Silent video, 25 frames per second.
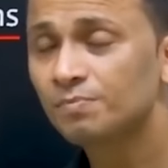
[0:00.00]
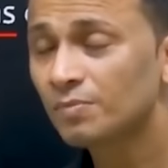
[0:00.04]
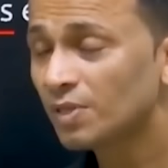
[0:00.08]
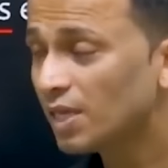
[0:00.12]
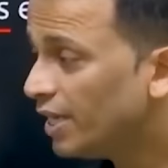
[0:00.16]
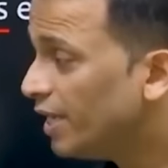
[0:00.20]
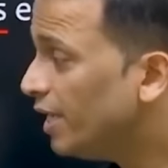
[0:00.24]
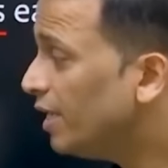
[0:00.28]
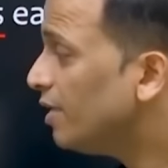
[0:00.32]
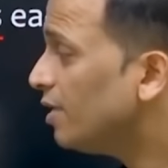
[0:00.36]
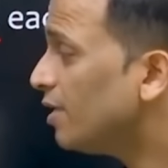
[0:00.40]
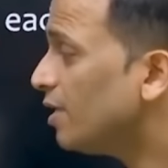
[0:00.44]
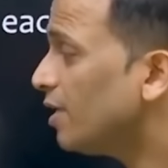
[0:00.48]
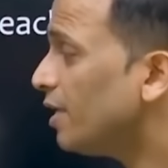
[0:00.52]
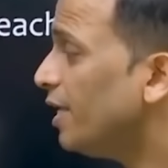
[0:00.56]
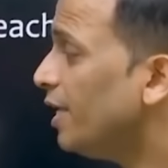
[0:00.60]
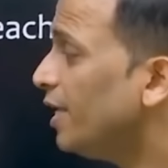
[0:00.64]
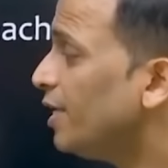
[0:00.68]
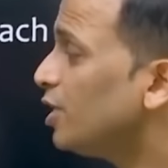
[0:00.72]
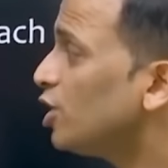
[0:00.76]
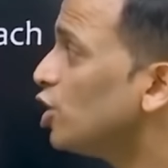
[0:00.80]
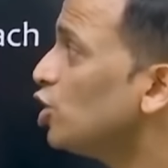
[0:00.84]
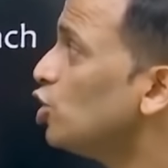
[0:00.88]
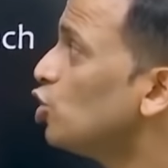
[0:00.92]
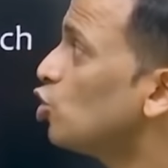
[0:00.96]
Here
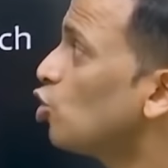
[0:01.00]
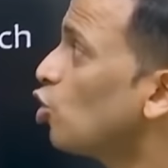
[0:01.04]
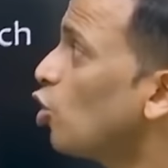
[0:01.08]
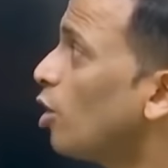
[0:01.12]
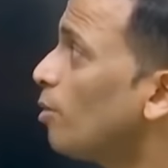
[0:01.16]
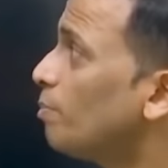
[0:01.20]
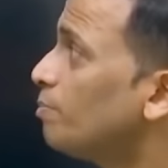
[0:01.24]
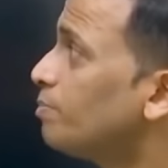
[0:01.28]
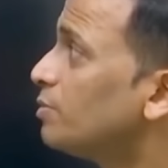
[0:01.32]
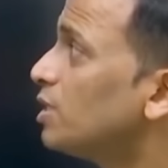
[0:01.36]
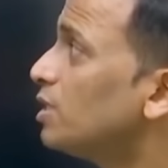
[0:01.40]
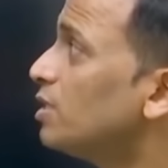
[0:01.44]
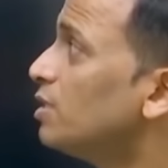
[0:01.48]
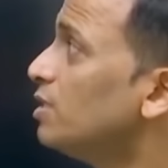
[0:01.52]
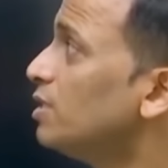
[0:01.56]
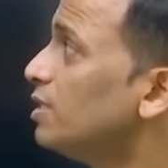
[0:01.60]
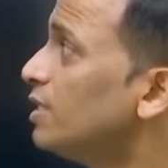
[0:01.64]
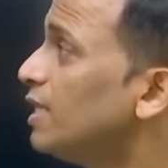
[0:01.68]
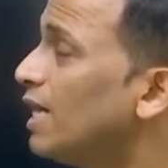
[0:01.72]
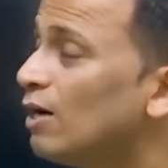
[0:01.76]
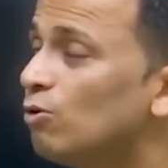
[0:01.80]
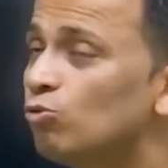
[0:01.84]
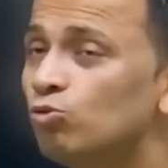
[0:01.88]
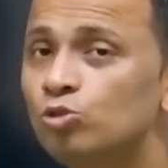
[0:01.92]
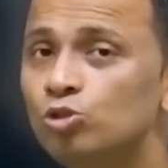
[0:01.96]
it dropped
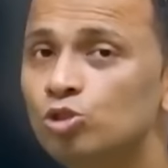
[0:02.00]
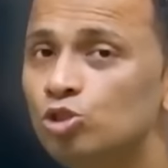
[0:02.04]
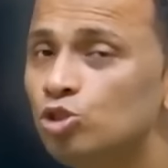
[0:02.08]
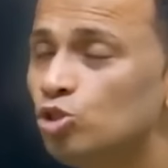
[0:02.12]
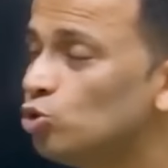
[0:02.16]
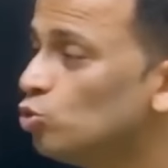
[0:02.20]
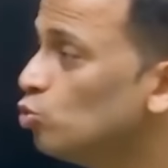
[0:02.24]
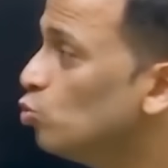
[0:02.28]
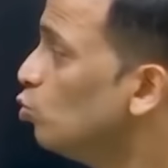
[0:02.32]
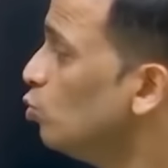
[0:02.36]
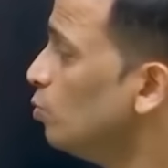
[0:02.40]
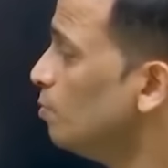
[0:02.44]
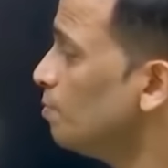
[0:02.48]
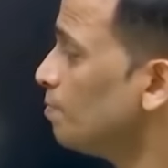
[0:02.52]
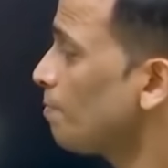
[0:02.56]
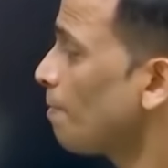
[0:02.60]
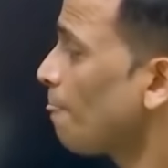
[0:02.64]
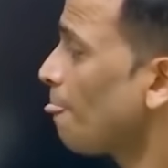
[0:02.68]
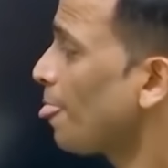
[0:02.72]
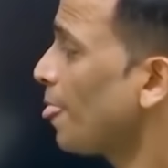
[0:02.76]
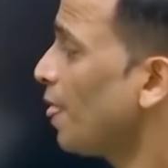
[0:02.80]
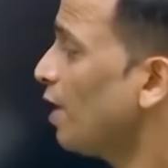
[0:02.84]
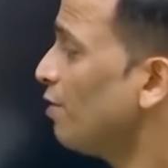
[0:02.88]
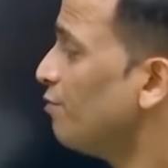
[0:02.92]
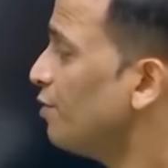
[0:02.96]
down to
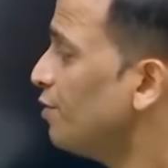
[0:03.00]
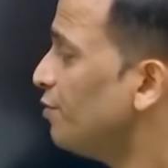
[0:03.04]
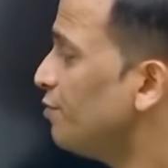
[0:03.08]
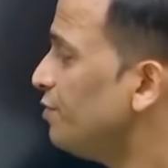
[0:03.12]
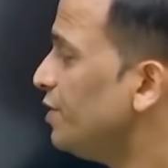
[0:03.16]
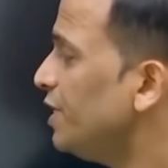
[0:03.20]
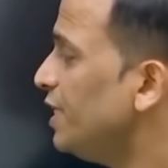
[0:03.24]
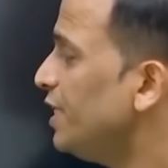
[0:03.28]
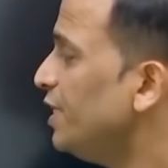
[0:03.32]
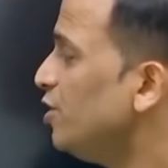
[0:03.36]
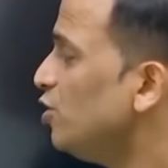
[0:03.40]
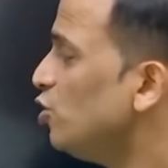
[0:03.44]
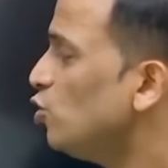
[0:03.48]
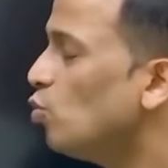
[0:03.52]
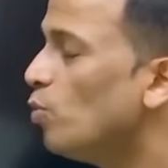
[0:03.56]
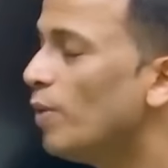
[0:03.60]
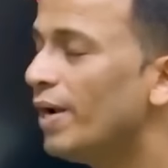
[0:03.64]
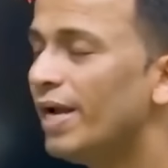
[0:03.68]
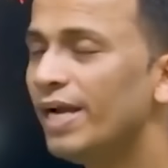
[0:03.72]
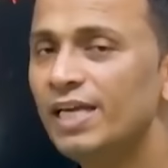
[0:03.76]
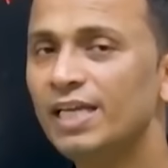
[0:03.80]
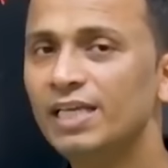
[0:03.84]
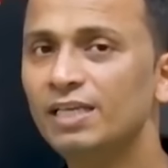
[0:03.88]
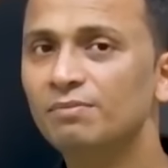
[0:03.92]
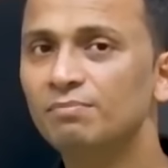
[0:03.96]
15 to
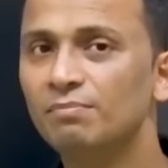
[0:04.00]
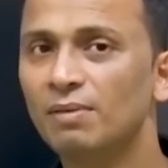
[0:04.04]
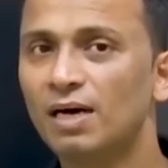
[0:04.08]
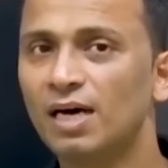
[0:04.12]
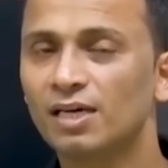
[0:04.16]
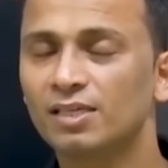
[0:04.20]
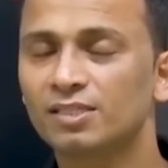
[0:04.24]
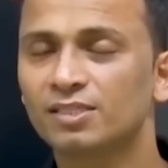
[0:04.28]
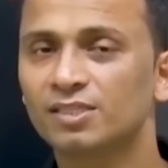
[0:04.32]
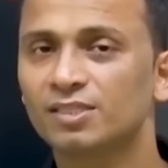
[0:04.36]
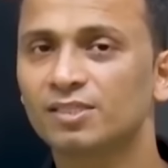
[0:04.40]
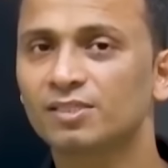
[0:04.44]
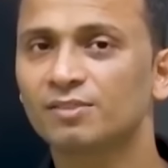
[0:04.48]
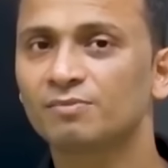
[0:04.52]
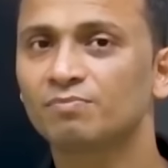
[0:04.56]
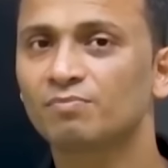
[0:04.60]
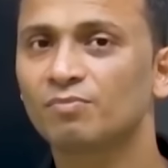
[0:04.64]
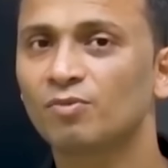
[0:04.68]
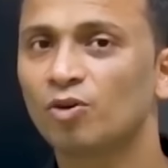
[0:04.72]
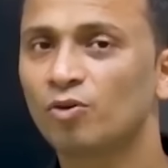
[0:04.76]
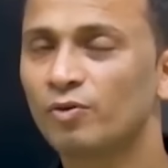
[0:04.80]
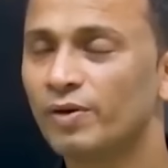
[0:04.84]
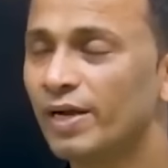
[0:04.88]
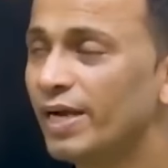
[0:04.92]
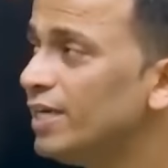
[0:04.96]
18 marks,
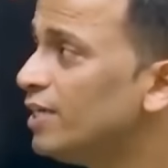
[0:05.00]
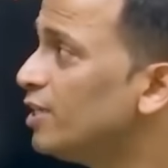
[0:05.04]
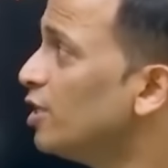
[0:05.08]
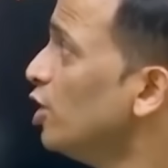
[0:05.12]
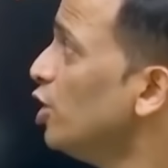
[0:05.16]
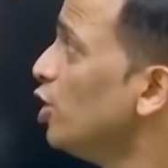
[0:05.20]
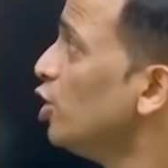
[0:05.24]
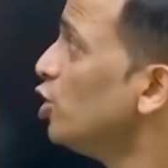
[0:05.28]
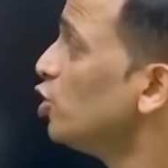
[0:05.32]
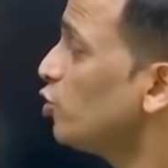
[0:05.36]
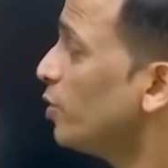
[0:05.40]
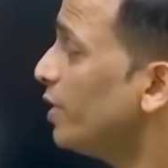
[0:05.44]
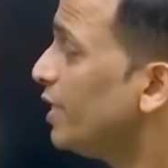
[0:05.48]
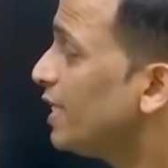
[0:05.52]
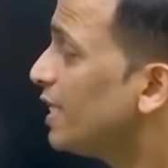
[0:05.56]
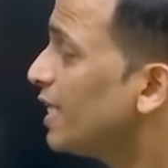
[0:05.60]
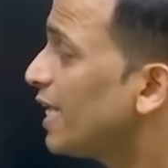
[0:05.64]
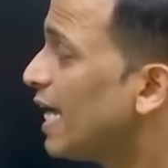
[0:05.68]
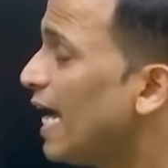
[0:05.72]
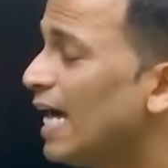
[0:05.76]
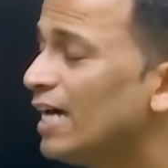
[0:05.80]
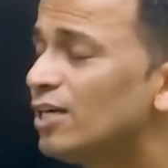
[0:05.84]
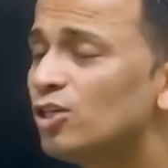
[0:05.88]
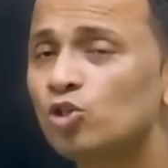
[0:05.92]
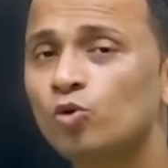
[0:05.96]
right? So in
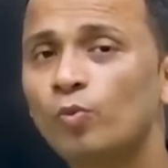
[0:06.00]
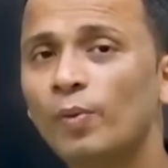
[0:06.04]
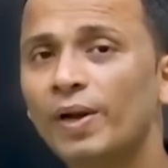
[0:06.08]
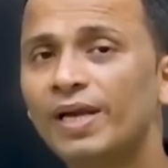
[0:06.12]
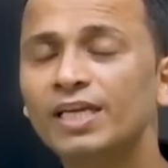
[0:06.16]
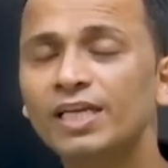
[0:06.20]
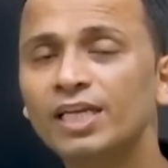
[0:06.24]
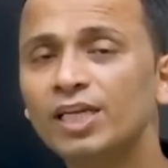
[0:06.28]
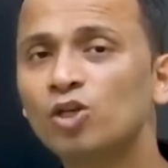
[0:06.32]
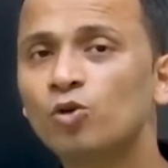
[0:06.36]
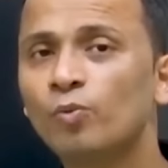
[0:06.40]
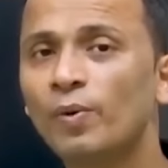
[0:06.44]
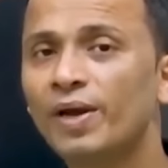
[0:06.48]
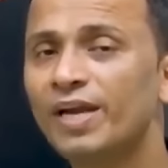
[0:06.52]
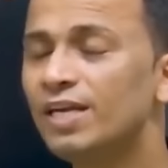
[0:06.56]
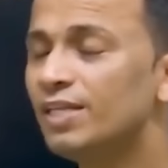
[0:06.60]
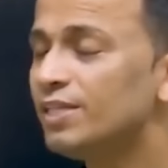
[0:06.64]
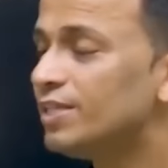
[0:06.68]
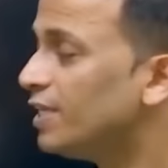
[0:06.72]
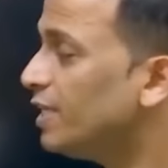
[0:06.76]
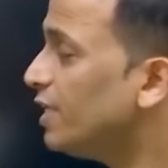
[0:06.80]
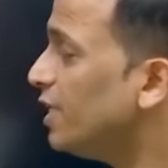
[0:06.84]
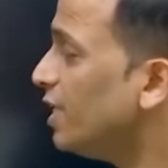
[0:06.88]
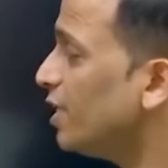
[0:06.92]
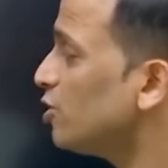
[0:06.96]
CAT
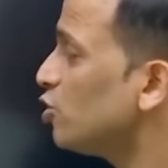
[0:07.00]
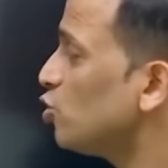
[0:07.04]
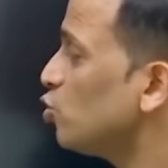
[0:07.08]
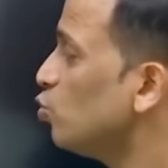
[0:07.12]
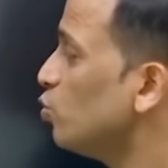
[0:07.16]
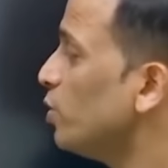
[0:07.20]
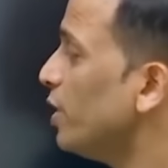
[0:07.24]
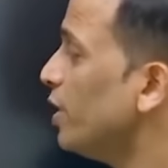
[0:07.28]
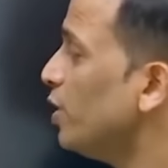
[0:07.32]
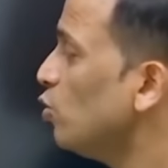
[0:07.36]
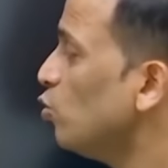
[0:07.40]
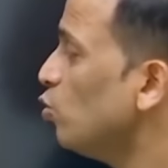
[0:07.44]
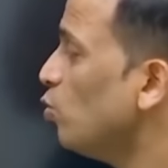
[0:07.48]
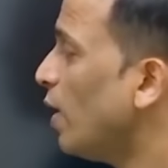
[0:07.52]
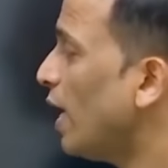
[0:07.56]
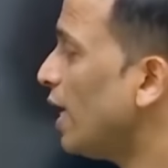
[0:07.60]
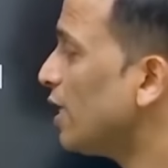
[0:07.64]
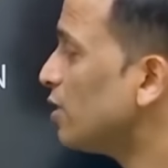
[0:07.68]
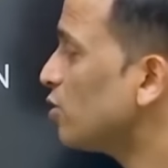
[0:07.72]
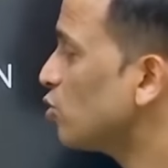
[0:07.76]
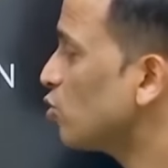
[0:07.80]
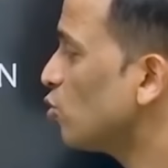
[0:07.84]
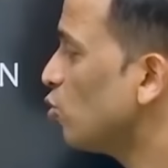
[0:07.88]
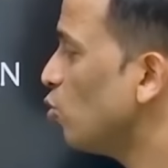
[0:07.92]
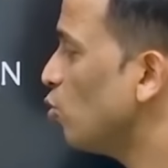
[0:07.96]
2023, a student who
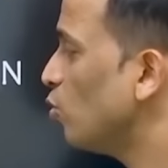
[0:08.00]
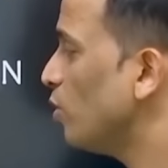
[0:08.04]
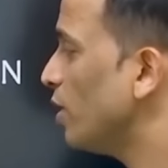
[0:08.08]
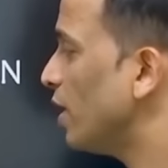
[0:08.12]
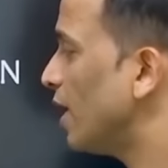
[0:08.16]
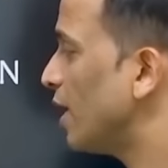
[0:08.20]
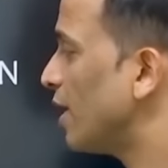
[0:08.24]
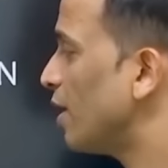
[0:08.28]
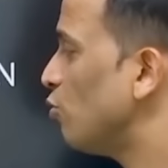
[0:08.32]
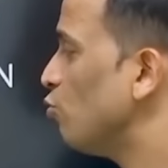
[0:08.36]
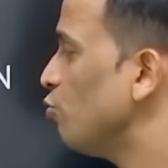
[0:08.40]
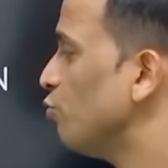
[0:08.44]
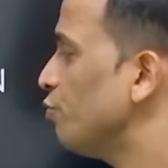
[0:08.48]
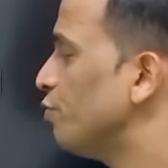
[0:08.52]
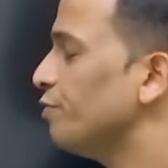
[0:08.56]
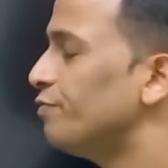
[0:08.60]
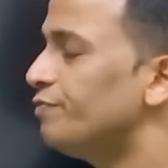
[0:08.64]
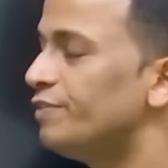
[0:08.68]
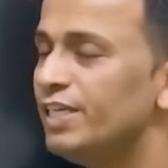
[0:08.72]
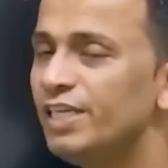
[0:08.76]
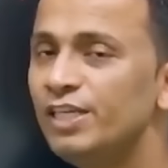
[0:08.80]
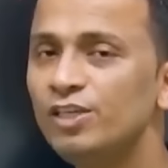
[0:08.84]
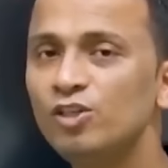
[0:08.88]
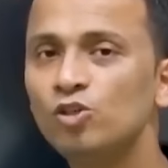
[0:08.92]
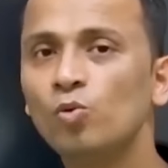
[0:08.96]
has scored around
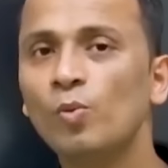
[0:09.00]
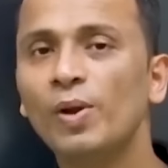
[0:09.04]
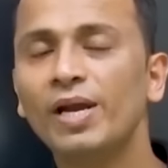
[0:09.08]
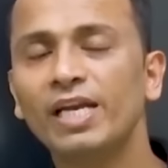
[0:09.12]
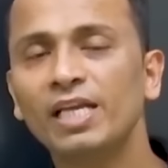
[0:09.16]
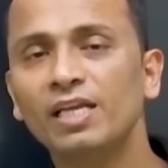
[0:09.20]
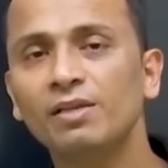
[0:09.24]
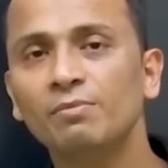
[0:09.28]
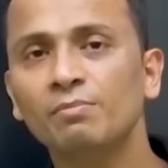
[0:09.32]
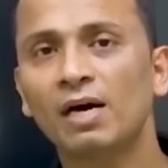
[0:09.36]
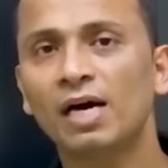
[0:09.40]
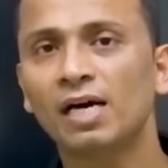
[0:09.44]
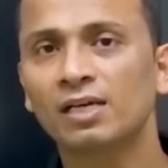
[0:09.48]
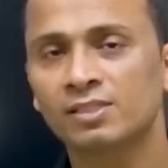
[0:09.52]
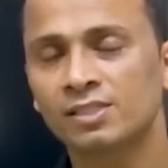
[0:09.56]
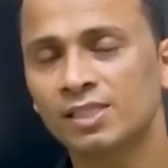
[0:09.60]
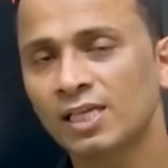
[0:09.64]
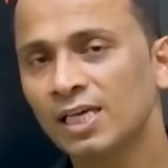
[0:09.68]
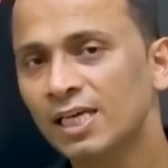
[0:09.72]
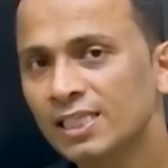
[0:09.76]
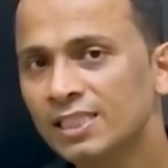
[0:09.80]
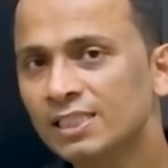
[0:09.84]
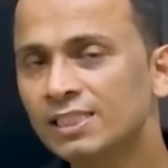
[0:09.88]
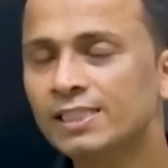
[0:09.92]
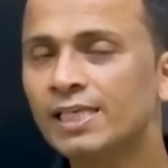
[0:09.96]
15 to 18 marks,
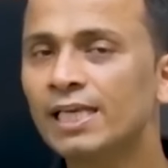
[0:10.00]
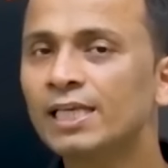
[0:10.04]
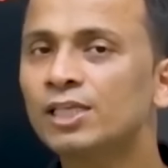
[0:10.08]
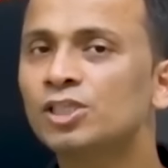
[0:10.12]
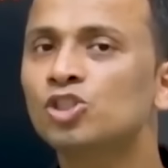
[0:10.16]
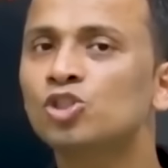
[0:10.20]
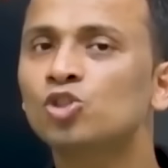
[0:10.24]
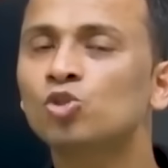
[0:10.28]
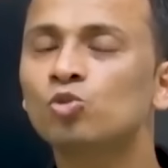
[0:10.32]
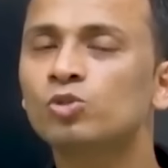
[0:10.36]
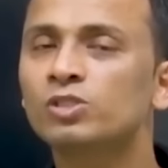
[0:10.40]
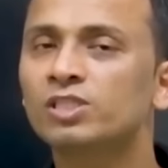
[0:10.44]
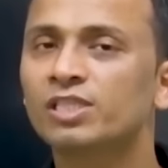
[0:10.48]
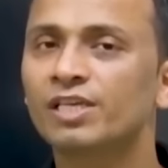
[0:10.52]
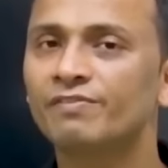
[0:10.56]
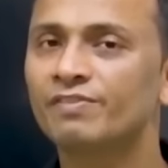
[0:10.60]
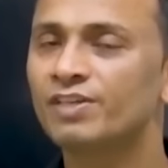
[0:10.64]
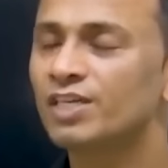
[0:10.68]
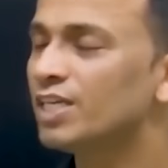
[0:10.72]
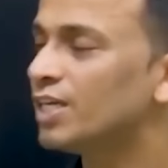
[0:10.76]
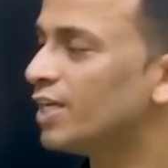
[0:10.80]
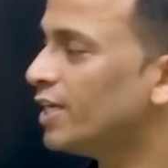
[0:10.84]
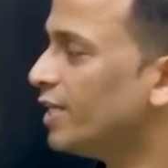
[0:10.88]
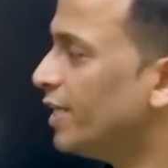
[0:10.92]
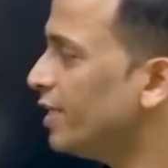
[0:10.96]
6 to
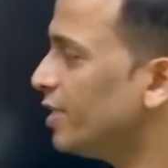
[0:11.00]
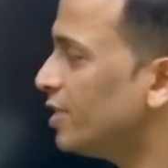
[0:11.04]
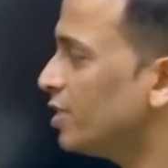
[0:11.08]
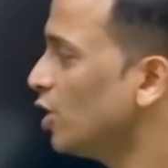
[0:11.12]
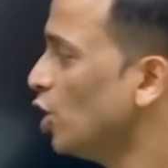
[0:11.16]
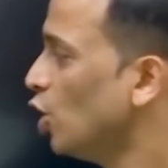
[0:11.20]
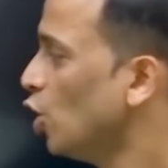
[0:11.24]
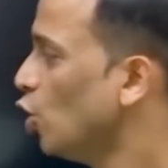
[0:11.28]
7 correct,